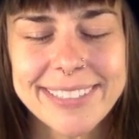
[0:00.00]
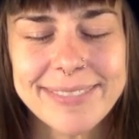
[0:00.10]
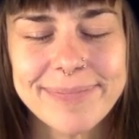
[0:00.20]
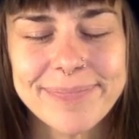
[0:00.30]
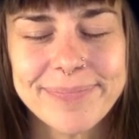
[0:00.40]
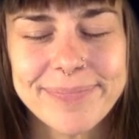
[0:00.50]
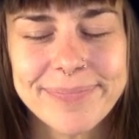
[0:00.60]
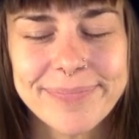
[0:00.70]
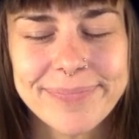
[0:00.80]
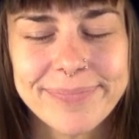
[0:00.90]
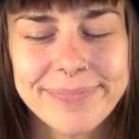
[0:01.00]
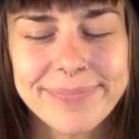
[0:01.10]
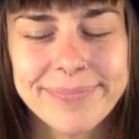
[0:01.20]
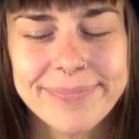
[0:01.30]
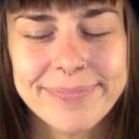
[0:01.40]

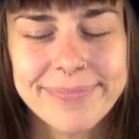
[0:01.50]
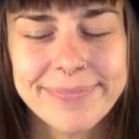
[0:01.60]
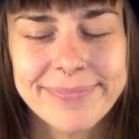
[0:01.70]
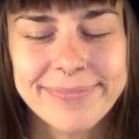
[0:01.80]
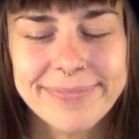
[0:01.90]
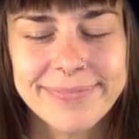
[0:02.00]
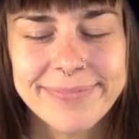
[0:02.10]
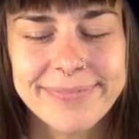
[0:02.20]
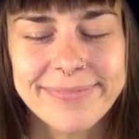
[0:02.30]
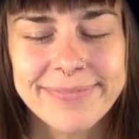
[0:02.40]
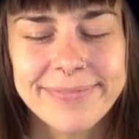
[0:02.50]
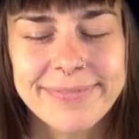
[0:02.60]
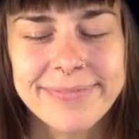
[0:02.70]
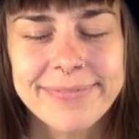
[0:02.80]
(no one is talking)